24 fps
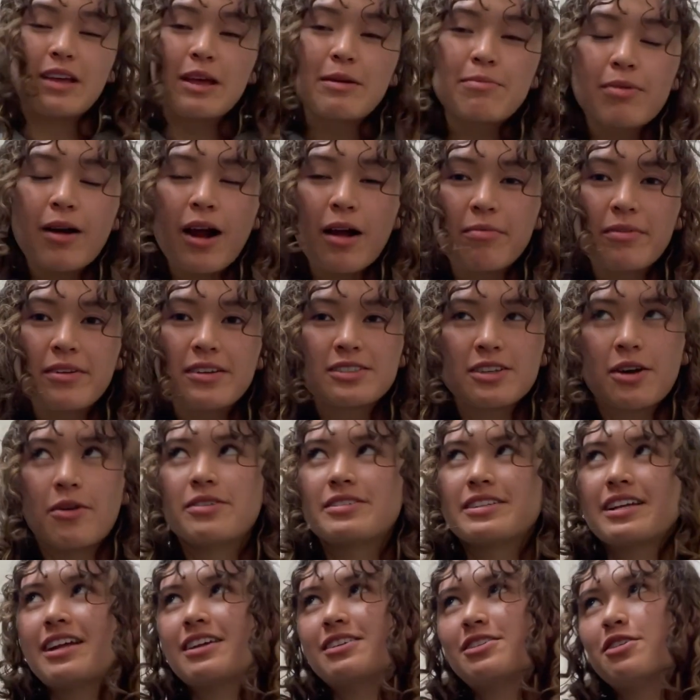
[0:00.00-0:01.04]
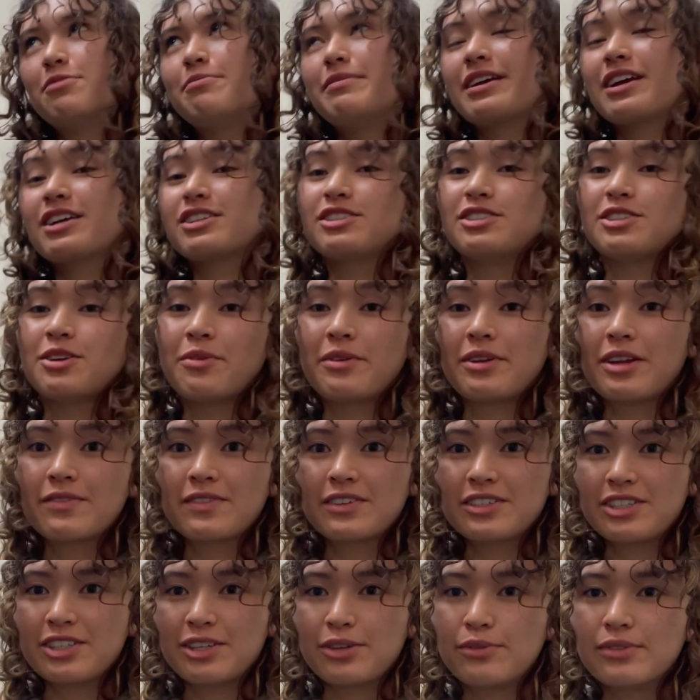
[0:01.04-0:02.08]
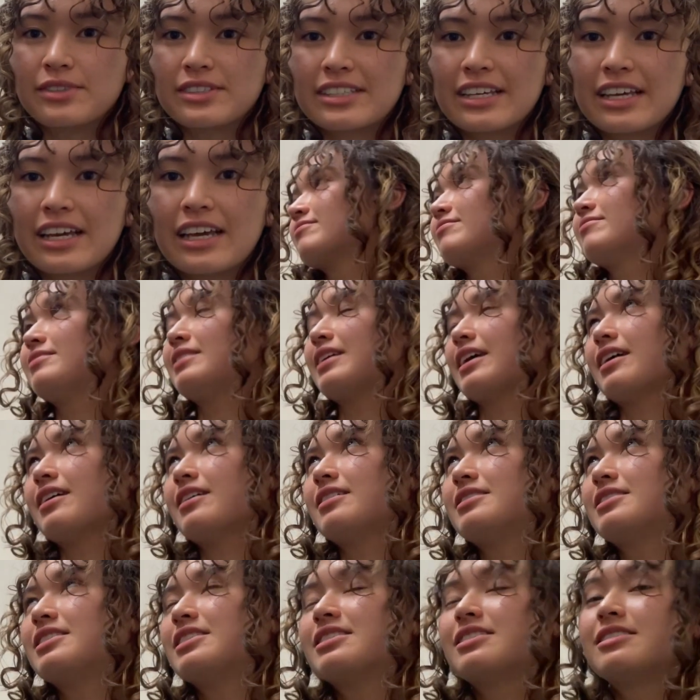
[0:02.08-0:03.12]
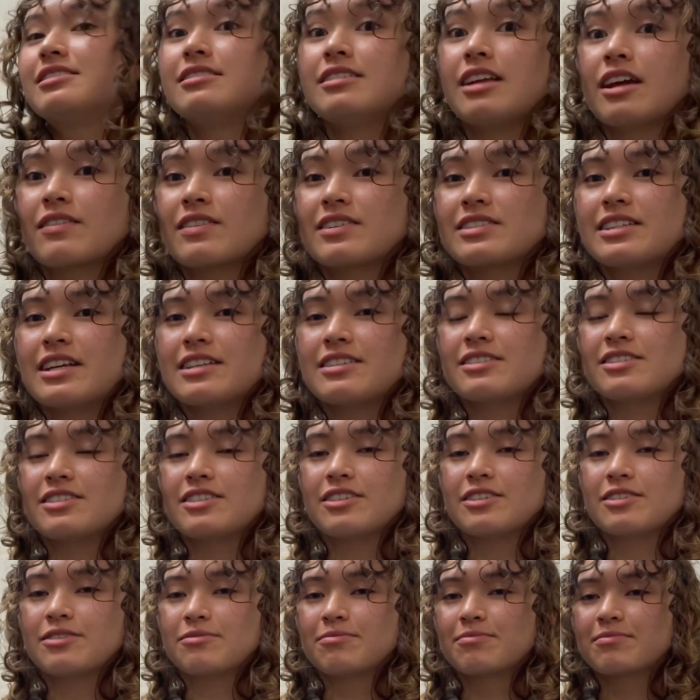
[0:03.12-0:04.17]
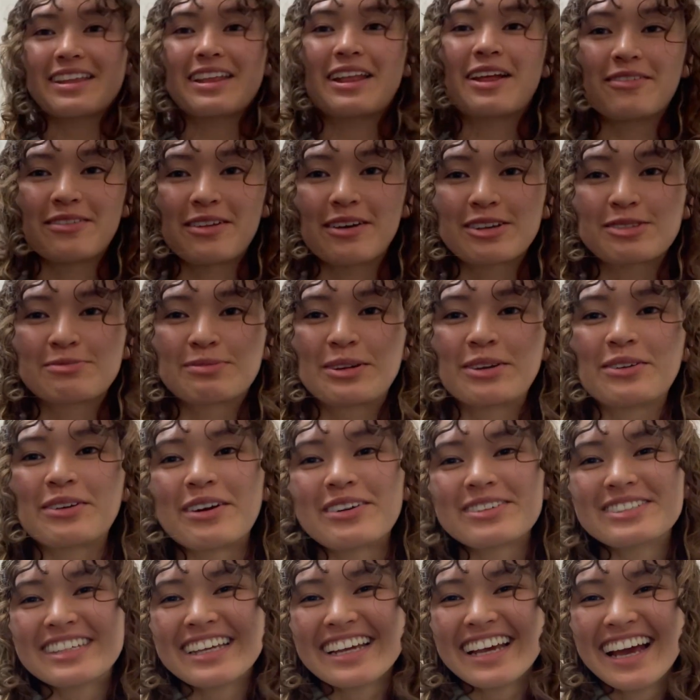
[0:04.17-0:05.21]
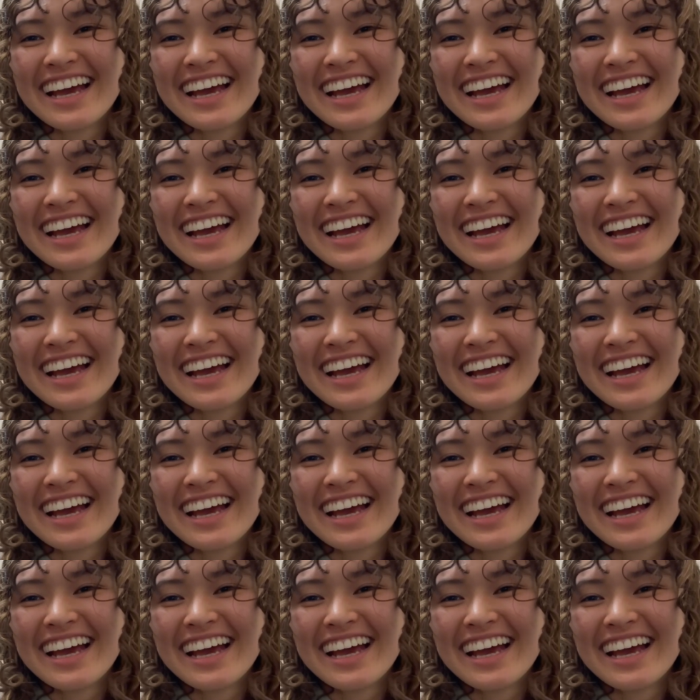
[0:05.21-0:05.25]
It probably is always out of tune because no one ever tunes it. Yeah, it just never stays in tune. That was pretty gross.